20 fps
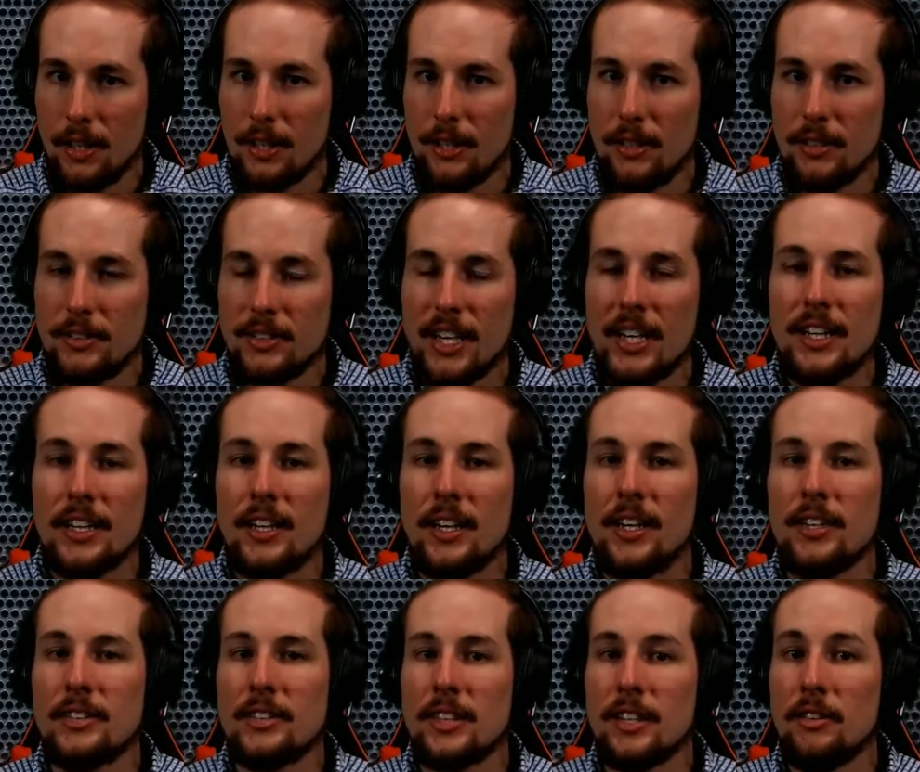Satan
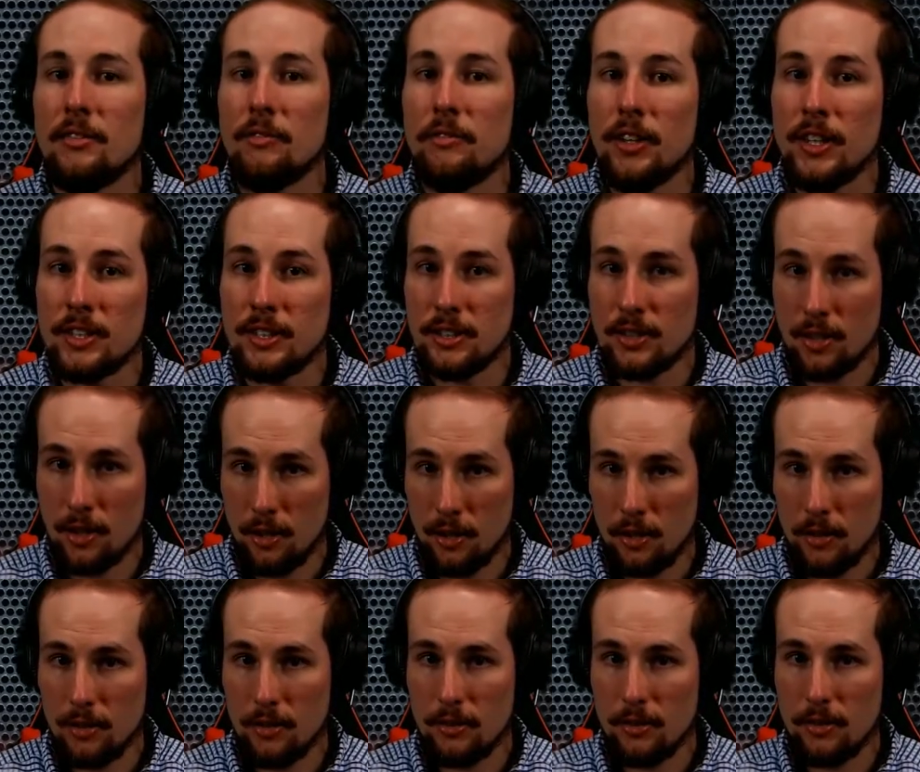has convinced her
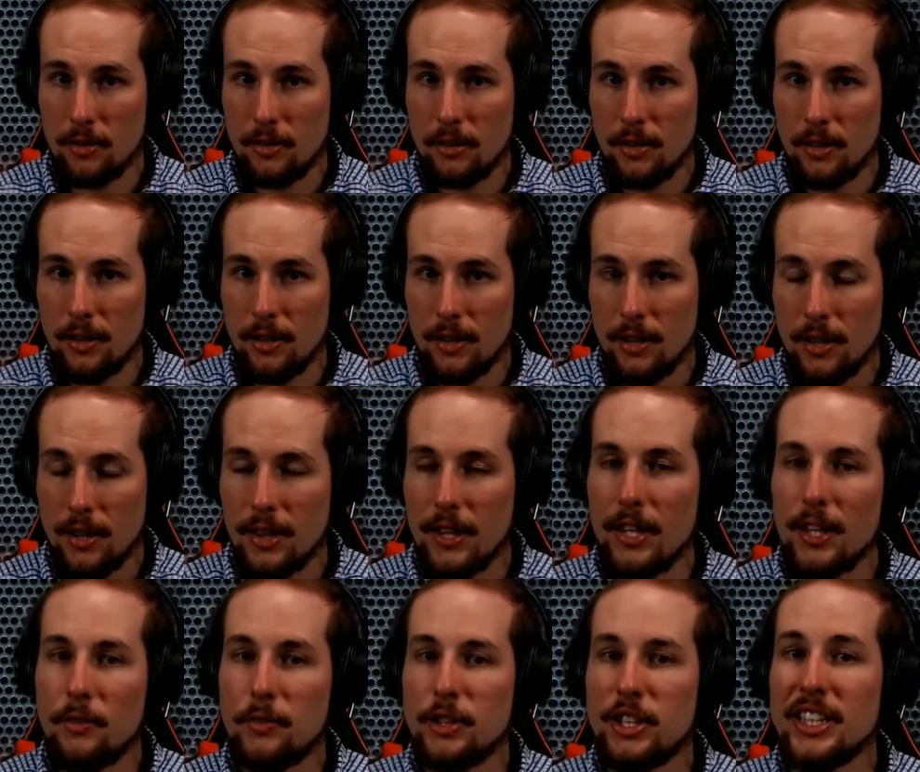that
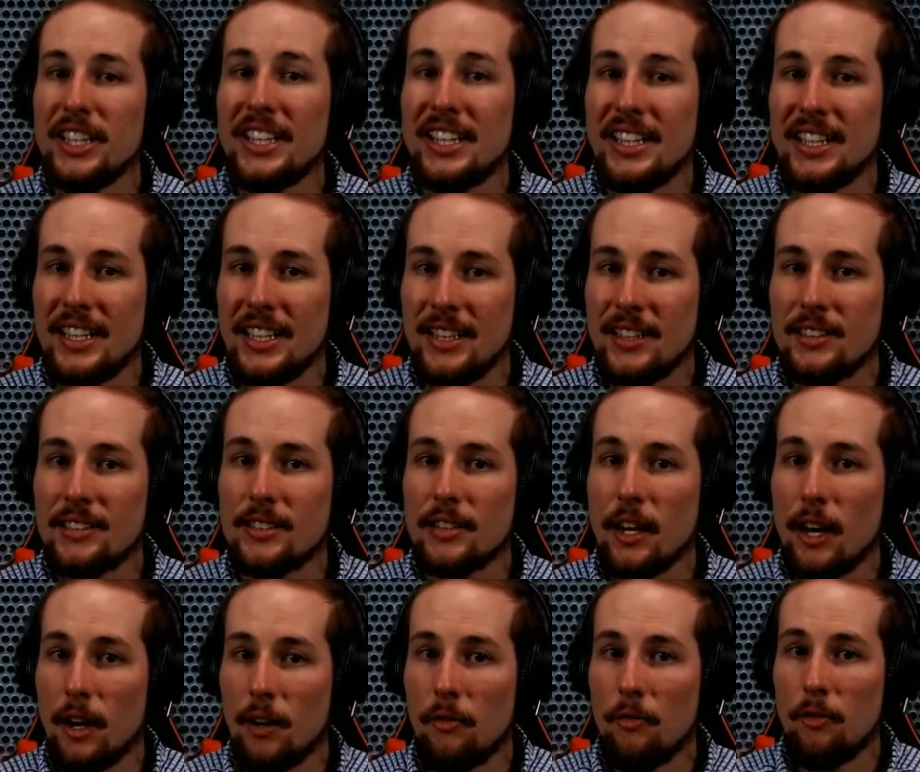if she eats
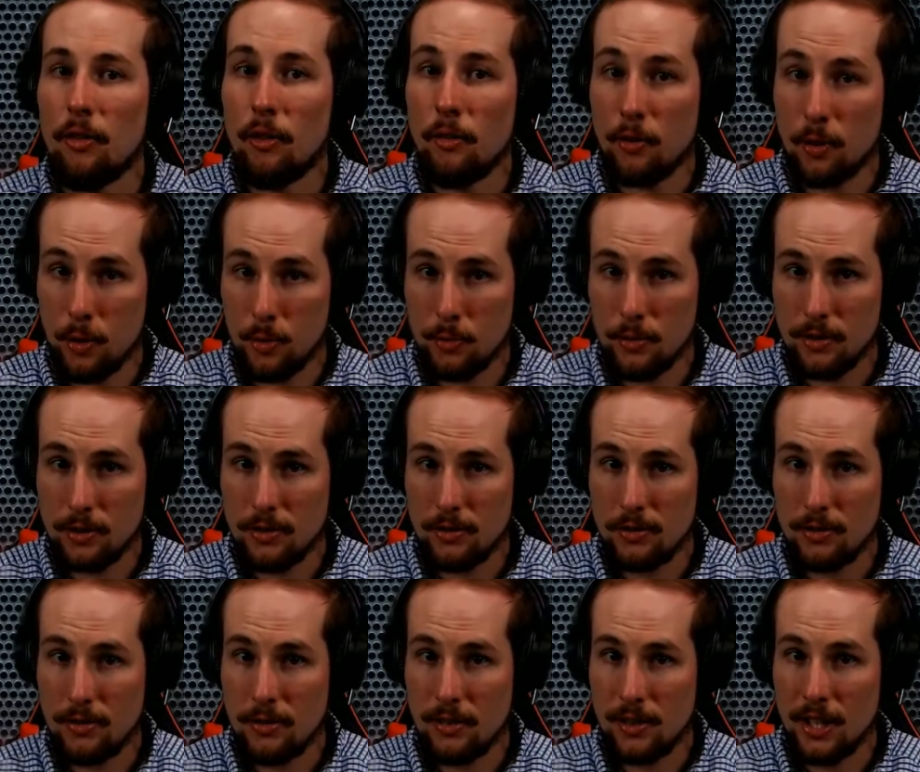of the fruit,
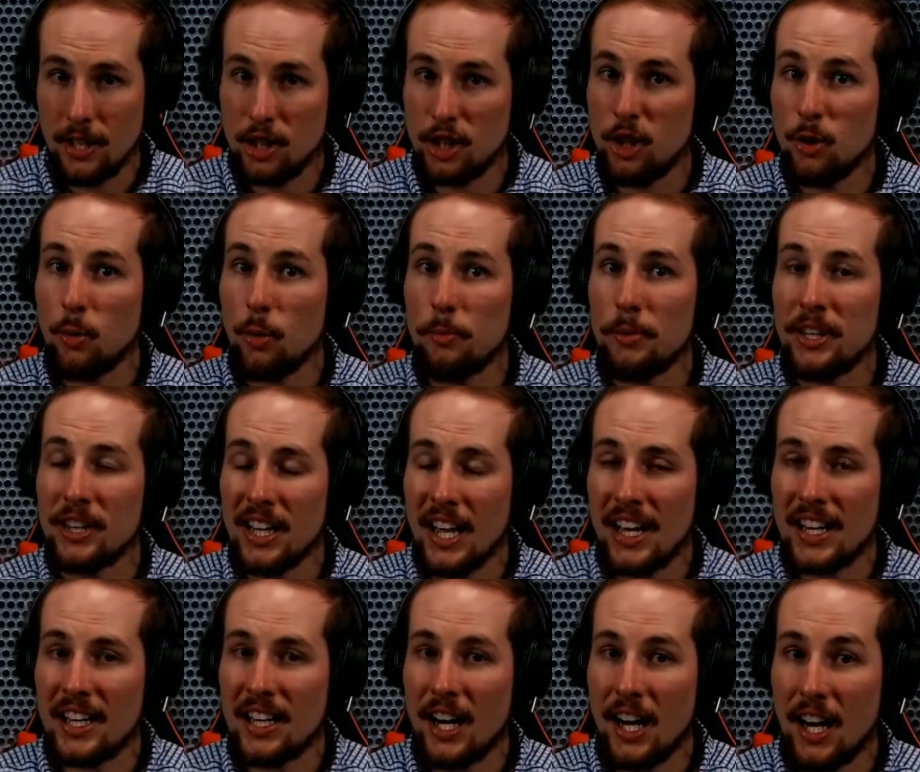that she will be
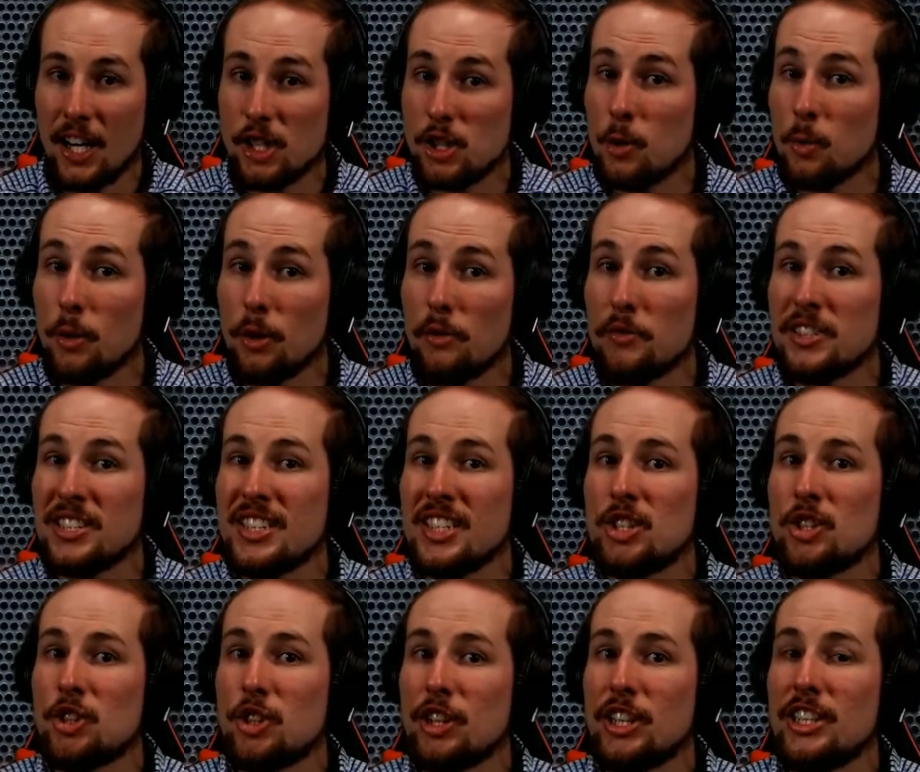like God. She will have
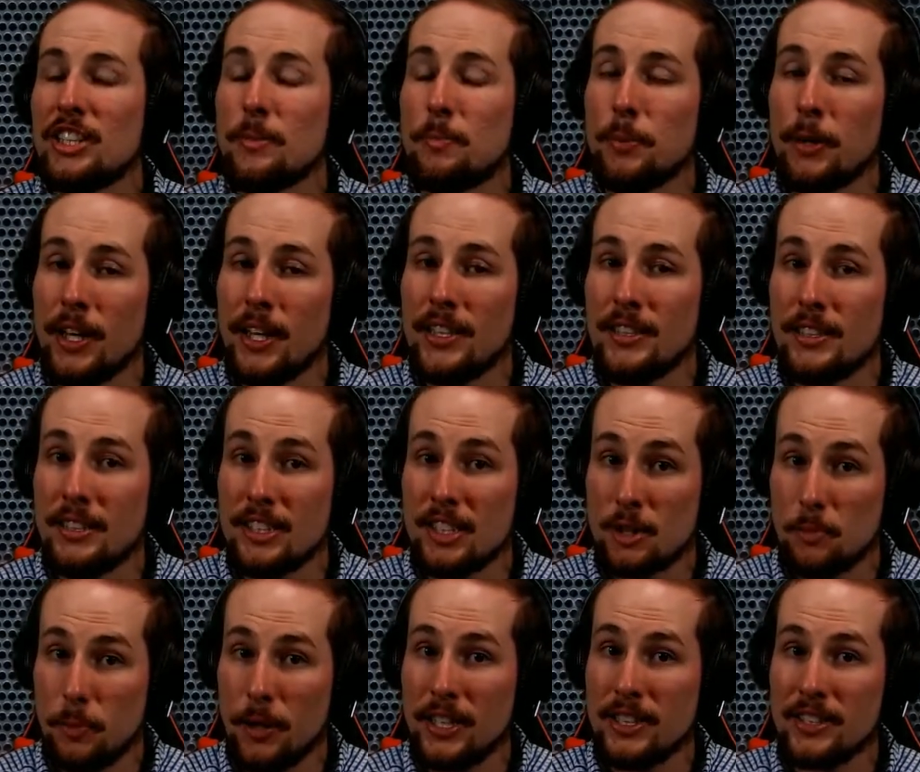essentially
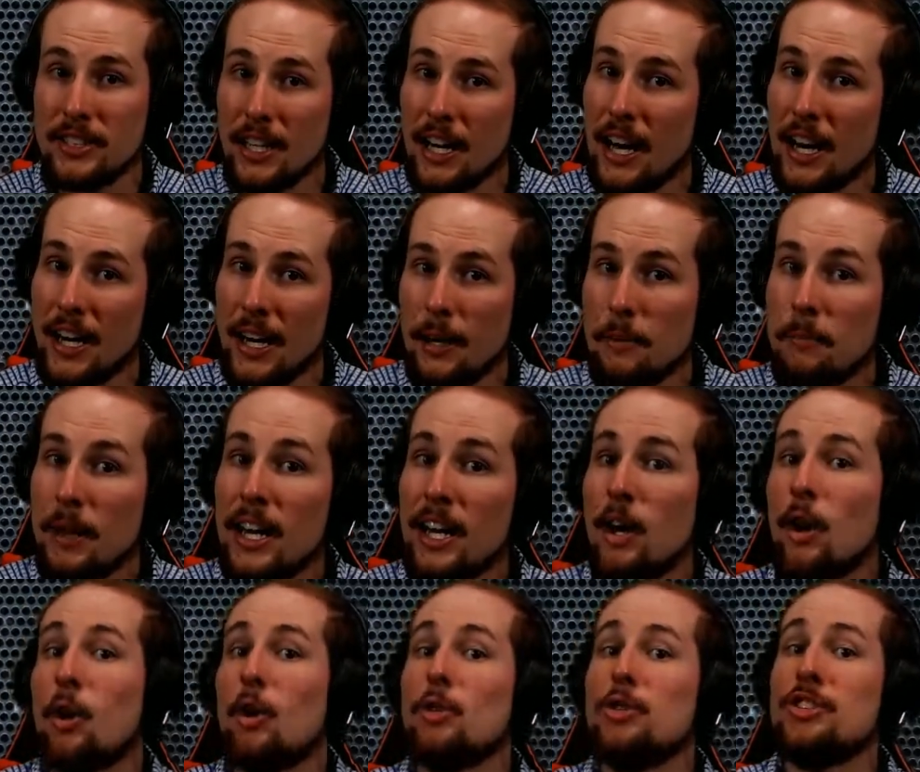displaced God and made
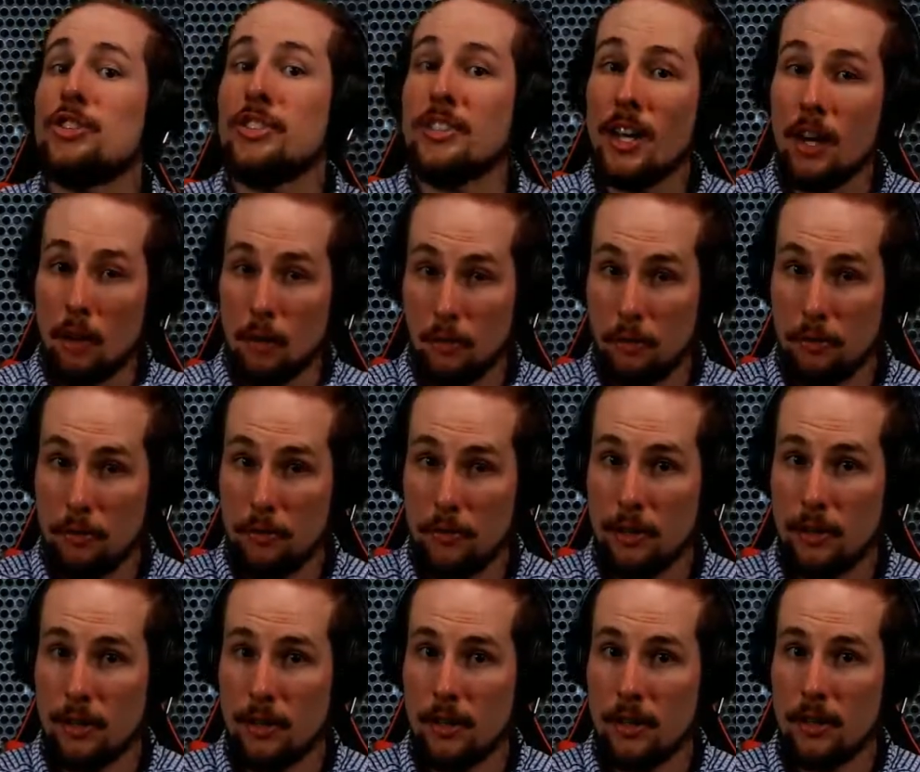herself
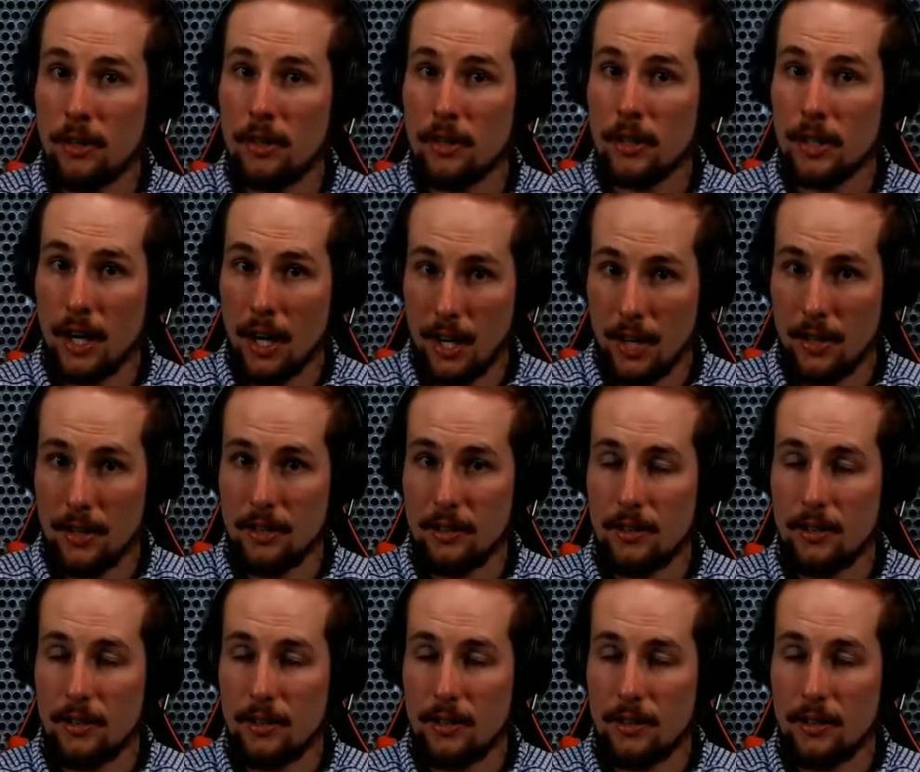God.